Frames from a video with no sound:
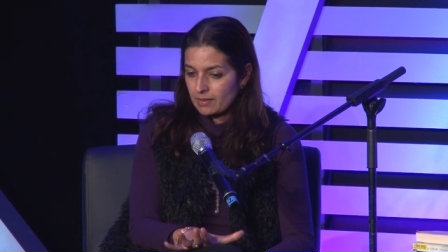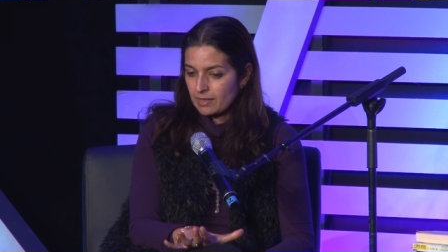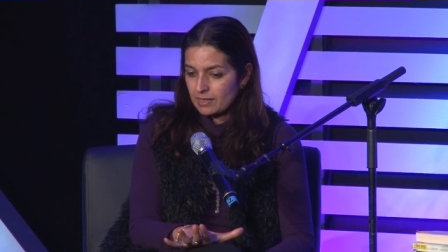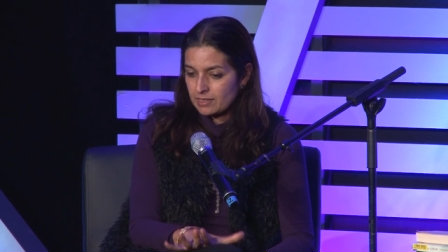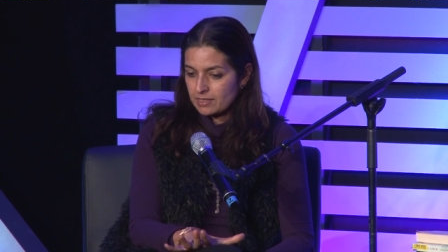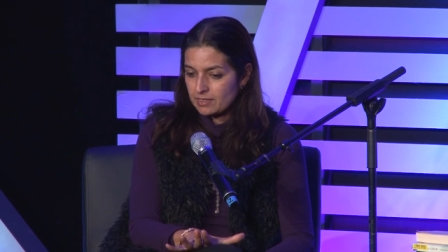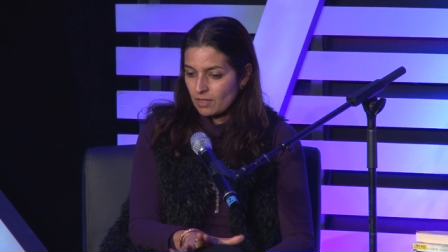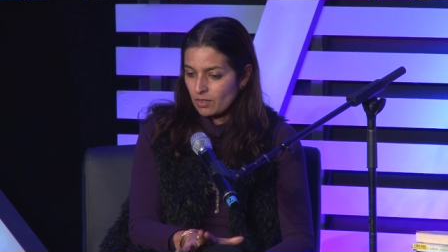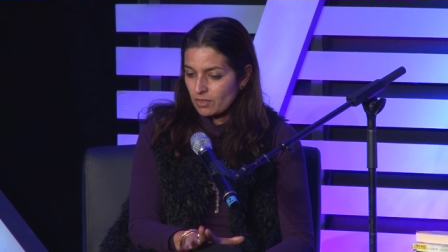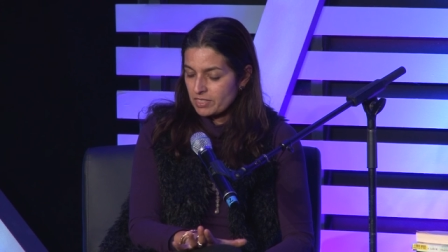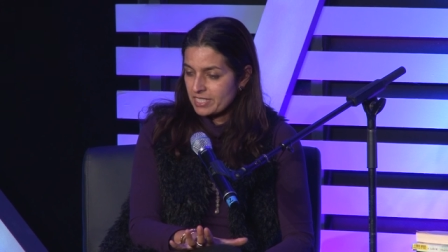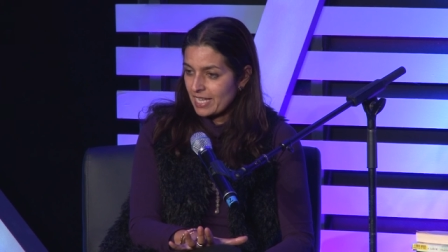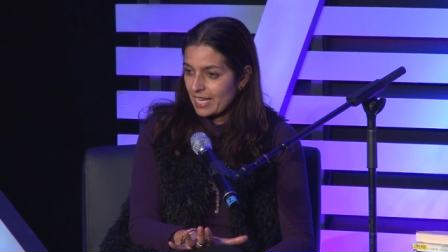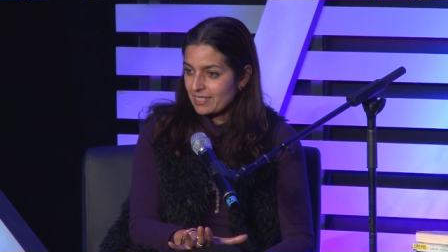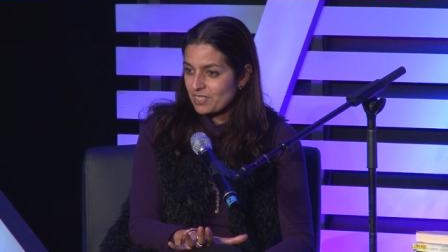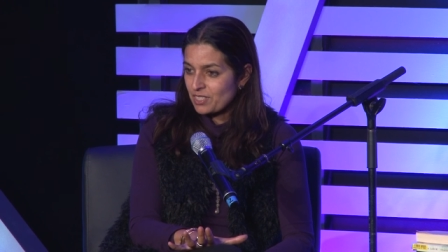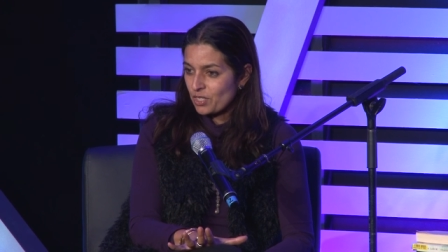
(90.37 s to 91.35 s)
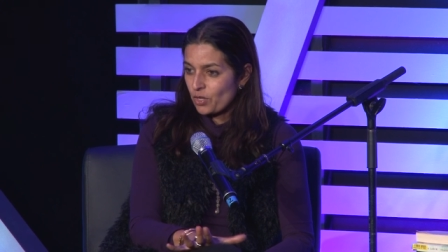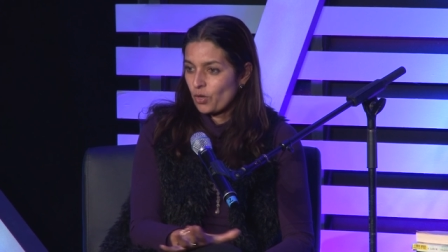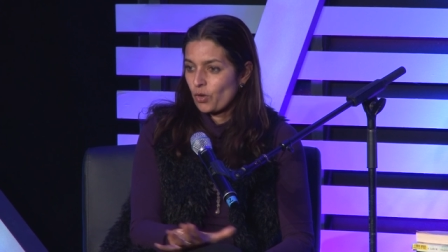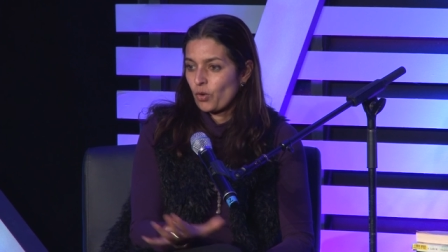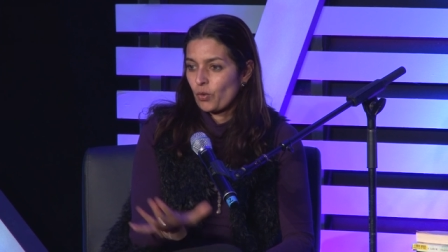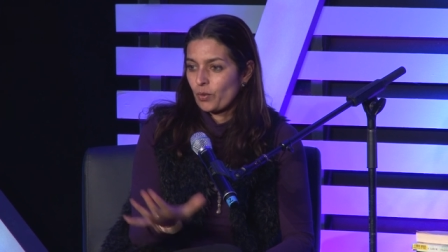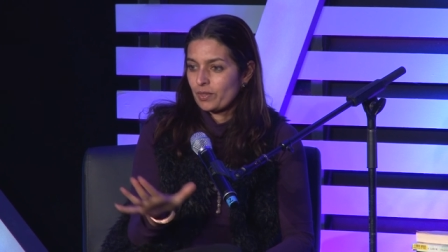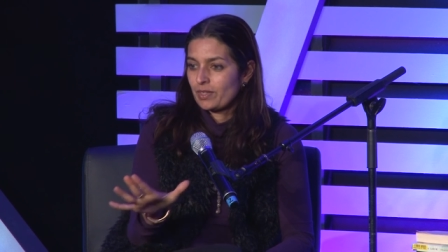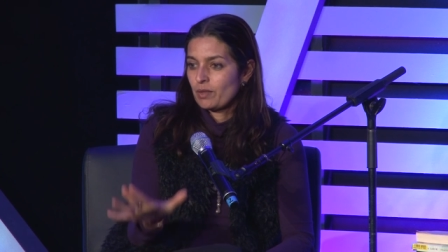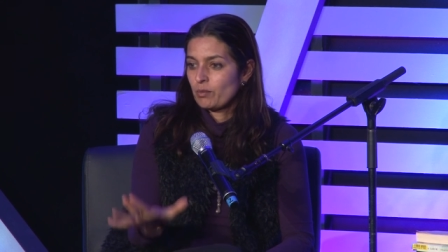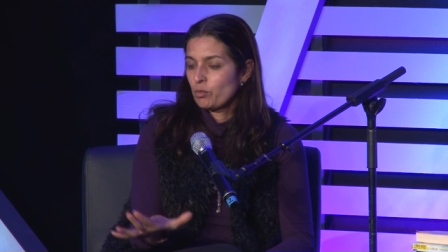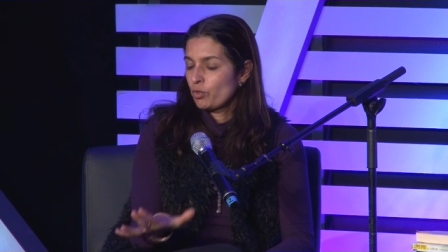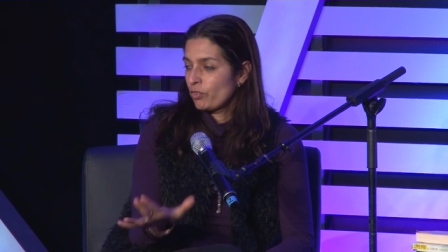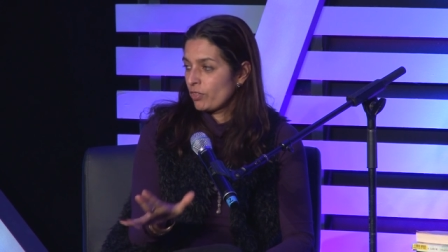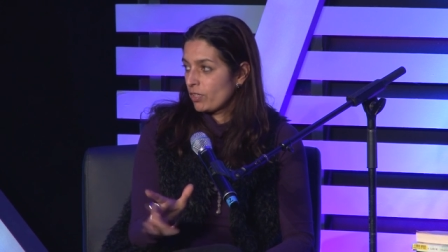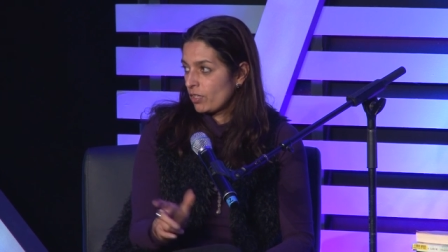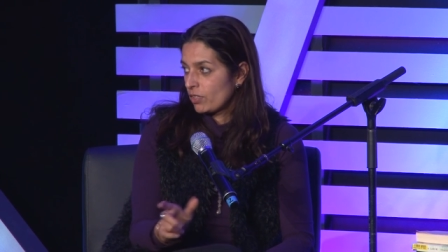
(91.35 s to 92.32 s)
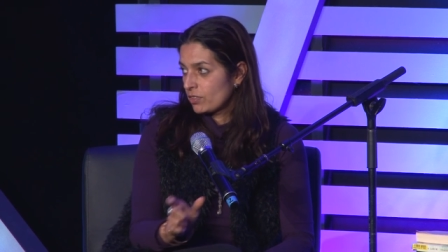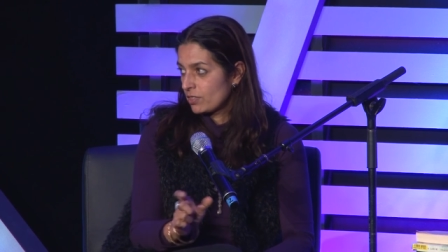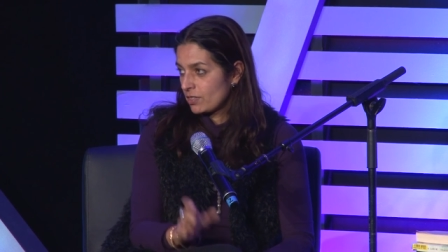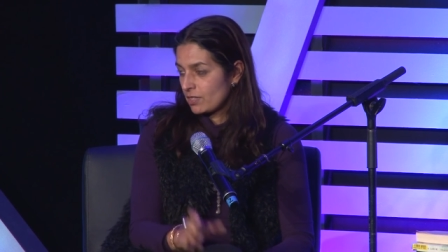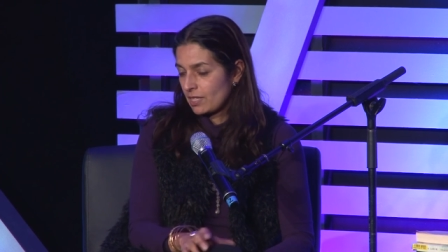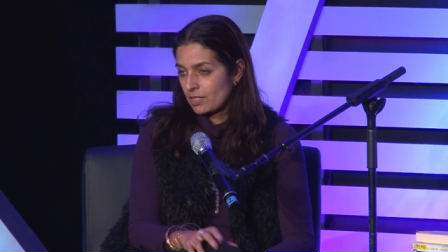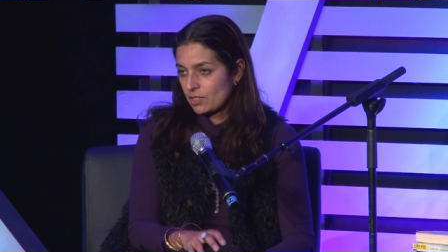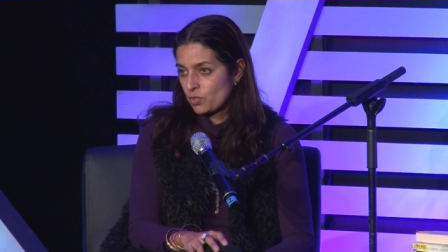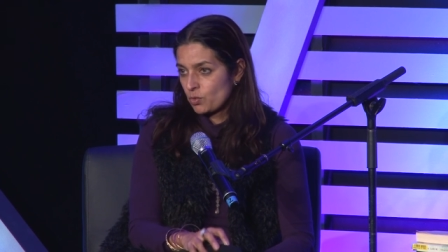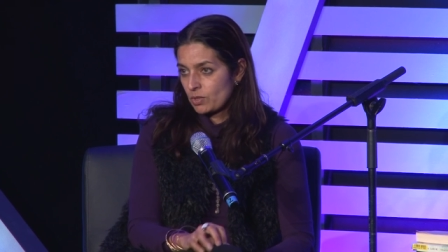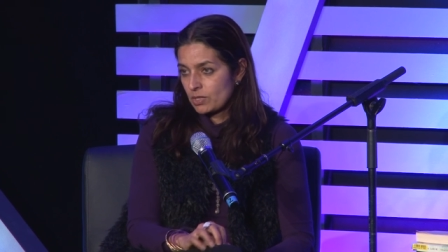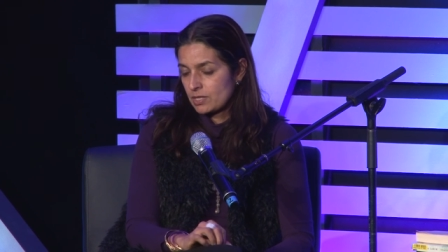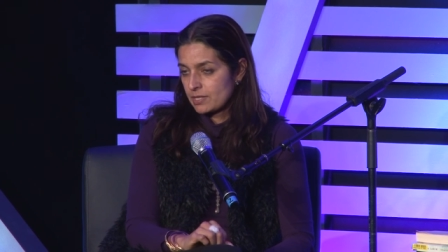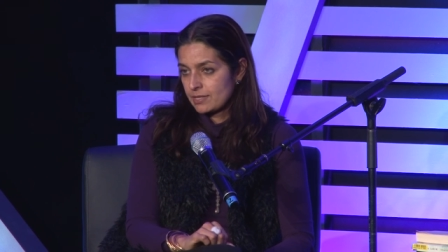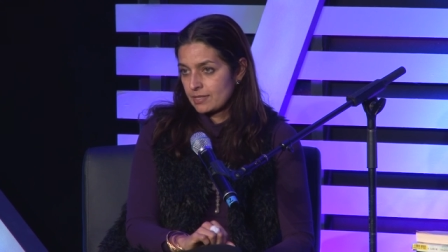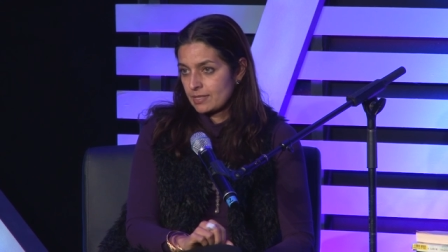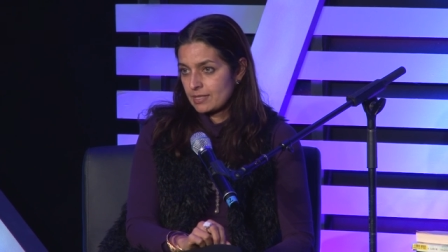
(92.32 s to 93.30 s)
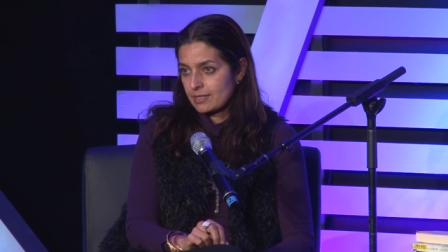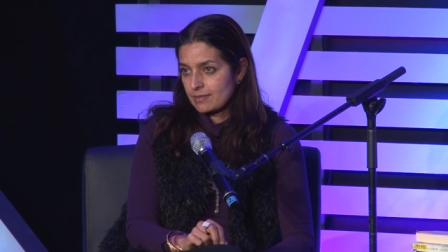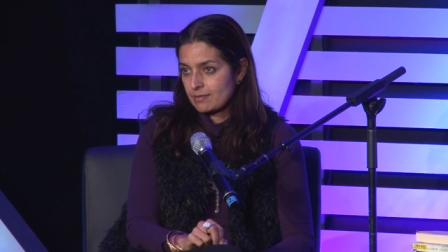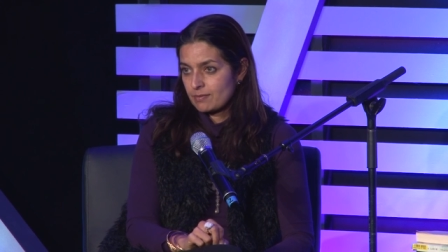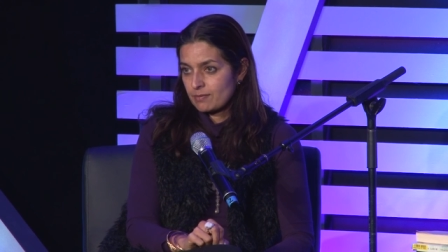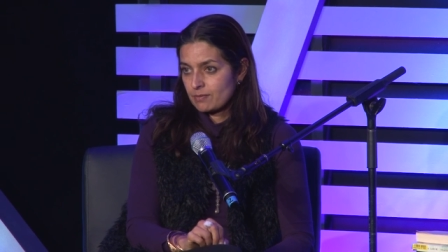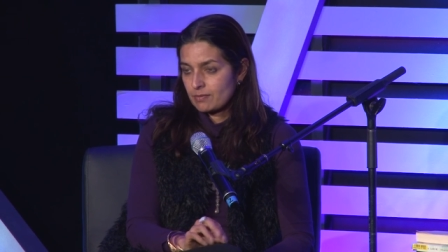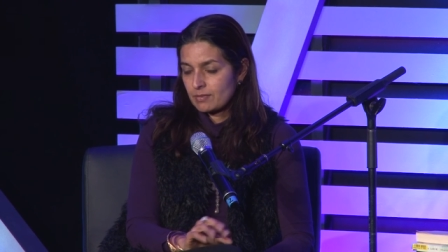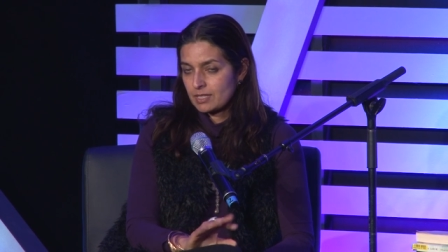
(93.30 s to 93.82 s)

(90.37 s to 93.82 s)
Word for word: that's all set to go and then moving on to the next one is is